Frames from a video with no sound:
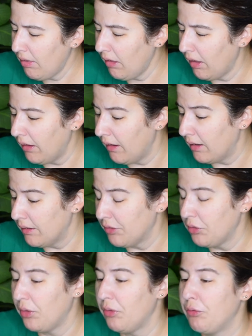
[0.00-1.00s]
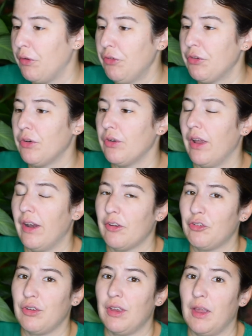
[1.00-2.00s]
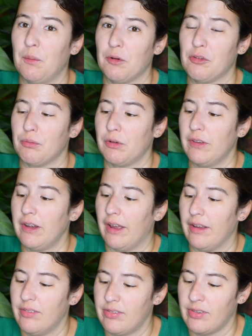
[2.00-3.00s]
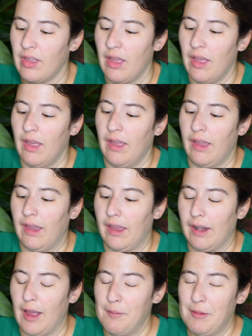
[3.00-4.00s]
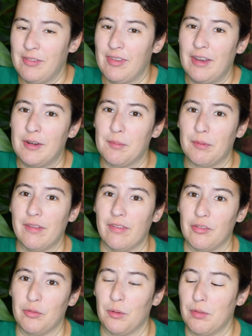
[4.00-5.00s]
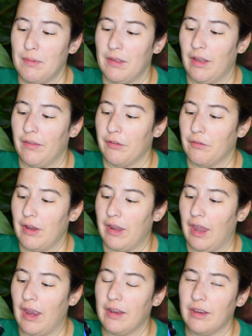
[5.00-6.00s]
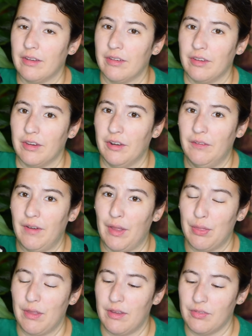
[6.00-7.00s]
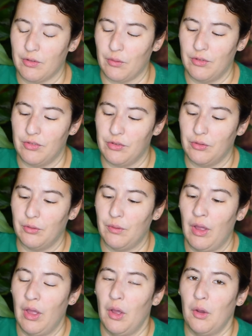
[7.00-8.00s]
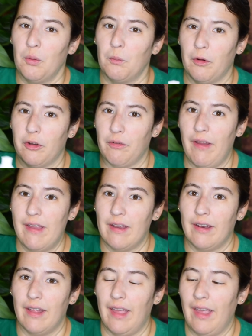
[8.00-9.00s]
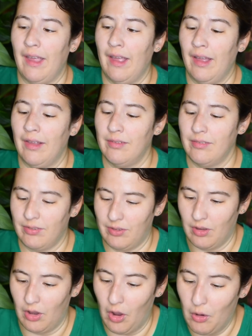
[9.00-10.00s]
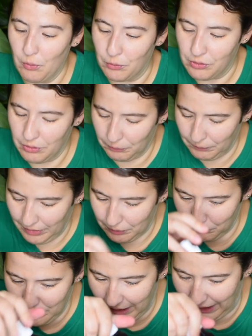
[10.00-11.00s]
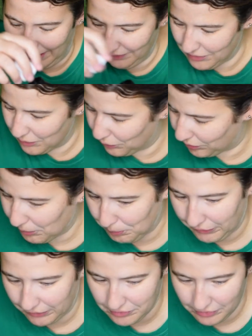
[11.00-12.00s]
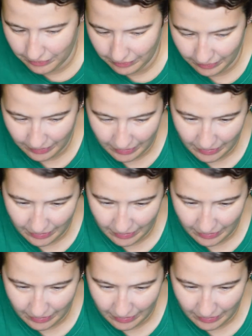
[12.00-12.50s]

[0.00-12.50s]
Yeah, so the filter, it works really nice, and I'm excited to bring this with me on the Grand Canyon. You know, I think it's going to work great. And oh, you know what? We can use the plunger.